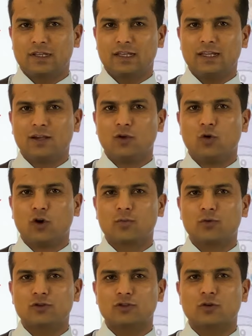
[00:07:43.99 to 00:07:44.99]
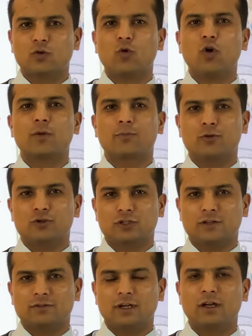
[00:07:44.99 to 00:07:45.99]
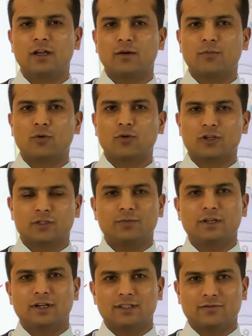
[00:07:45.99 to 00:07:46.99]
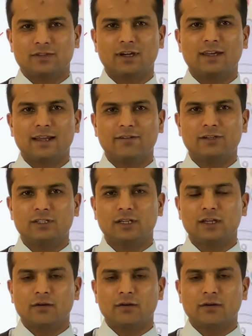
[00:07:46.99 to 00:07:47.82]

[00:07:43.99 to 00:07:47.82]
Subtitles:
in lower portion of the bronchus because of the gravity.